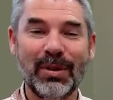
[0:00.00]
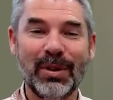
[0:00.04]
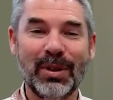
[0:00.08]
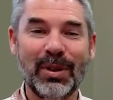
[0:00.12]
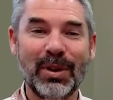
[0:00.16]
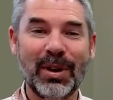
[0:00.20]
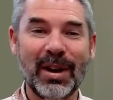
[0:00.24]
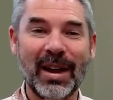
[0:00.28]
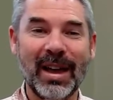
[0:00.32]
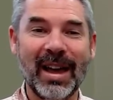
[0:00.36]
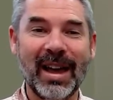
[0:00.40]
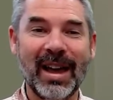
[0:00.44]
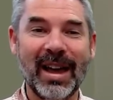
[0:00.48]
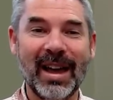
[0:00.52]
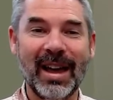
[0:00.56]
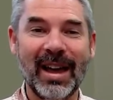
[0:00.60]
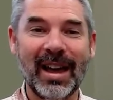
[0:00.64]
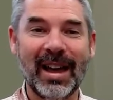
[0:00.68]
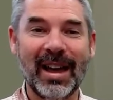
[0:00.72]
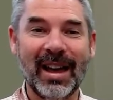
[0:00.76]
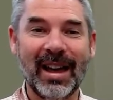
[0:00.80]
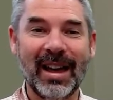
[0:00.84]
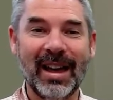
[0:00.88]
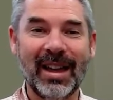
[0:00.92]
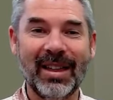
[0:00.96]

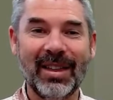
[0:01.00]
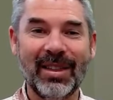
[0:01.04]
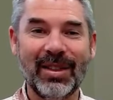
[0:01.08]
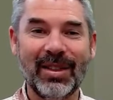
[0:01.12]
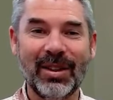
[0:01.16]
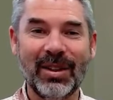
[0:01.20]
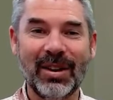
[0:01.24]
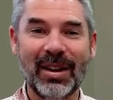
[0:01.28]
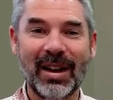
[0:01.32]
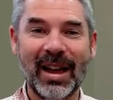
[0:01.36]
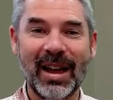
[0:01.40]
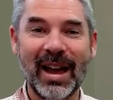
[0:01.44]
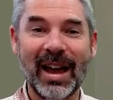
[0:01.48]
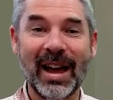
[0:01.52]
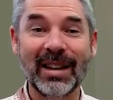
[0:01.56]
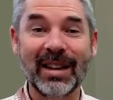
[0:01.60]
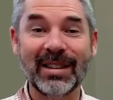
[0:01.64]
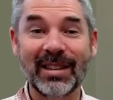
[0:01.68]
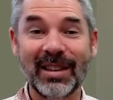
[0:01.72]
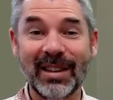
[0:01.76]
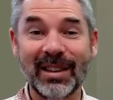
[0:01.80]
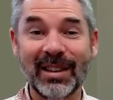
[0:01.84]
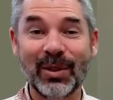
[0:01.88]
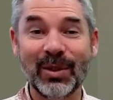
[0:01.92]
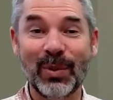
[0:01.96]
that ask
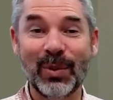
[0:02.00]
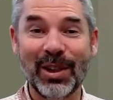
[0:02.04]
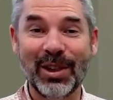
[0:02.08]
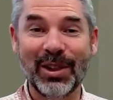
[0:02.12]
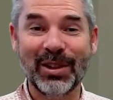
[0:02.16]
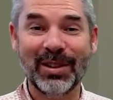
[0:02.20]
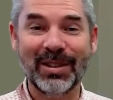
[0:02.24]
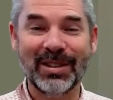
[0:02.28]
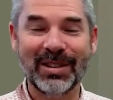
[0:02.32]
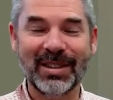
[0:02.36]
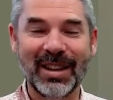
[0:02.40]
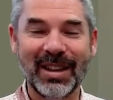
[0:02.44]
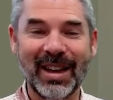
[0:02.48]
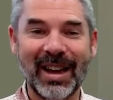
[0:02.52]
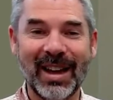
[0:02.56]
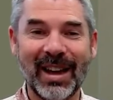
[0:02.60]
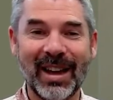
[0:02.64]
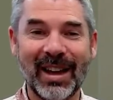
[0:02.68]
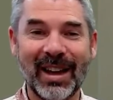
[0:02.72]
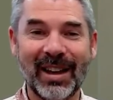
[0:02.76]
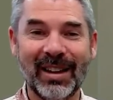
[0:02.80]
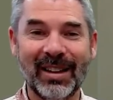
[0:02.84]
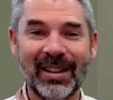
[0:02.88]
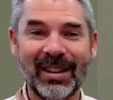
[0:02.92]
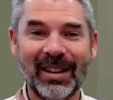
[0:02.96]
these questions
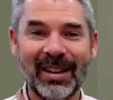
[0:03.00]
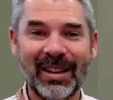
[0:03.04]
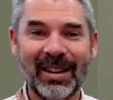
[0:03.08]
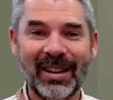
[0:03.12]
are